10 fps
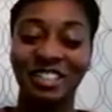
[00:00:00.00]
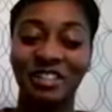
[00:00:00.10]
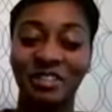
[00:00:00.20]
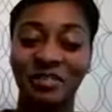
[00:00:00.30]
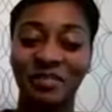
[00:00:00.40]

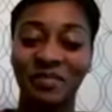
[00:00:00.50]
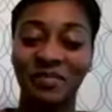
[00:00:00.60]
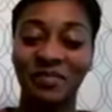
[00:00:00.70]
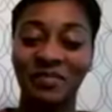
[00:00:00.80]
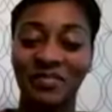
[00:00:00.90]

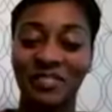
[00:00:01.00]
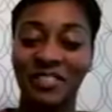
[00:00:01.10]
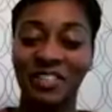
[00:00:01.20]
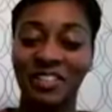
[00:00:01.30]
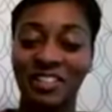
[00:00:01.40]

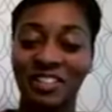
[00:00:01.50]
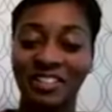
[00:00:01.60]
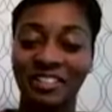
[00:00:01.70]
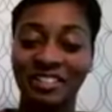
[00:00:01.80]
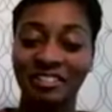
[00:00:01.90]

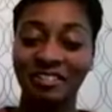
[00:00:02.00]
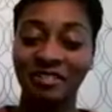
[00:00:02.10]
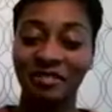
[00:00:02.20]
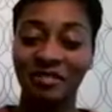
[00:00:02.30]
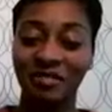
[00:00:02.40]

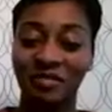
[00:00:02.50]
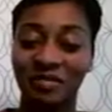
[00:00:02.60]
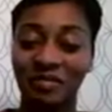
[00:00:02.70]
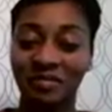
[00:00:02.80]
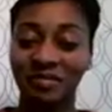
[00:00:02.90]

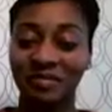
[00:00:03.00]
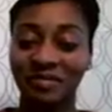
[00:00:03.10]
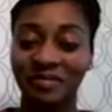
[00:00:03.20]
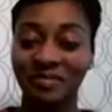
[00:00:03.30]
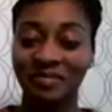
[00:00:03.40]

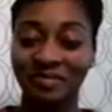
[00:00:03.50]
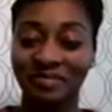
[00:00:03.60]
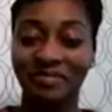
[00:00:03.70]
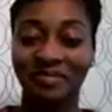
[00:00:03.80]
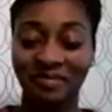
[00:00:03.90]

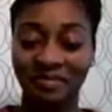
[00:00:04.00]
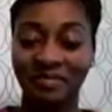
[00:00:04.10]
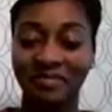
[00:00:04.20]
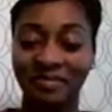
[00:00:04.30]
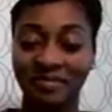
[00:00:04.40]

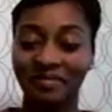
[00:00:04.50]
[no speech]